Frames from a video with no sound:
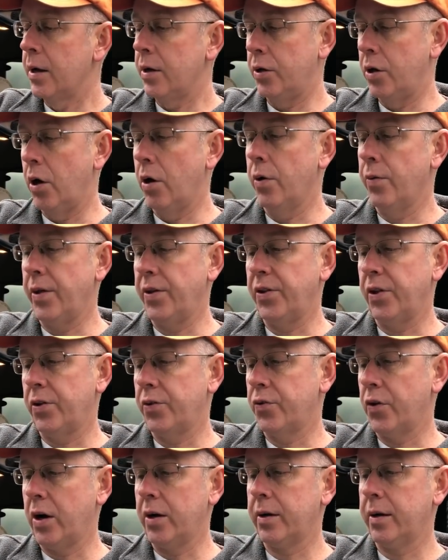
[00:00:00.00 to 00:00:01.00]
know that the
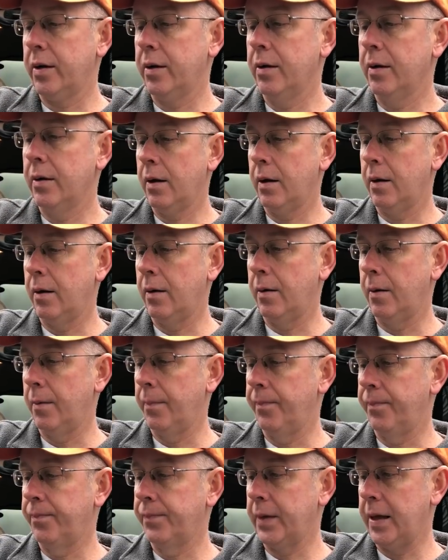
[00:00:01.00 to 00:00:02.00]
truck
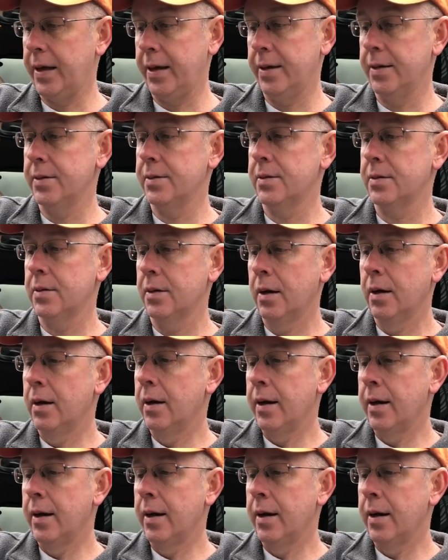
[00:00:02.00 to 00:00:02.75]
um, is,